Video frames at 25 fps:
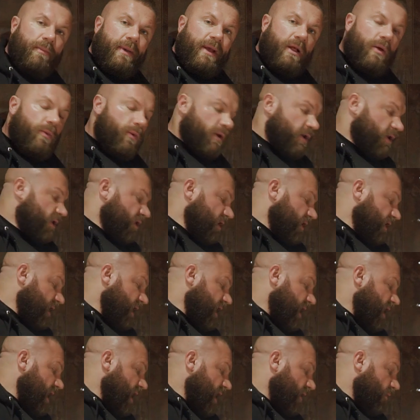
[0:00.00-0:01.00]
Meal 1
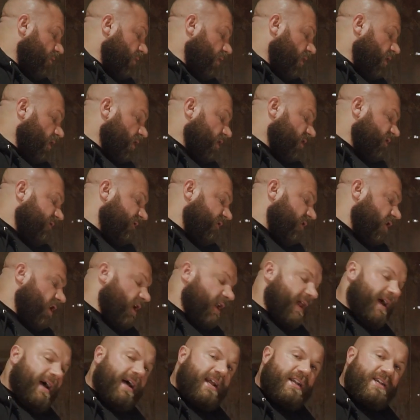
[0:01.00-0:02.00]
today was
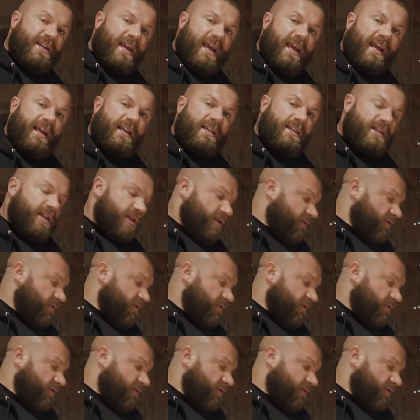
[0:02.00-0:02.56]
4 large eggs,